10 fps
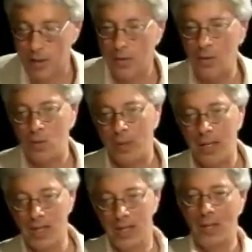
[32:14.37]
to
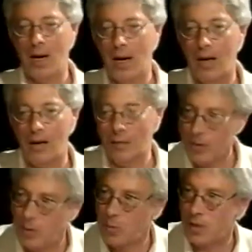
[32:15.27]
position our
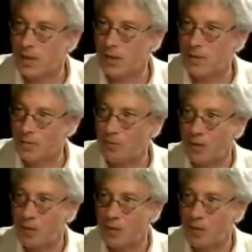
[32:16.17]
field workers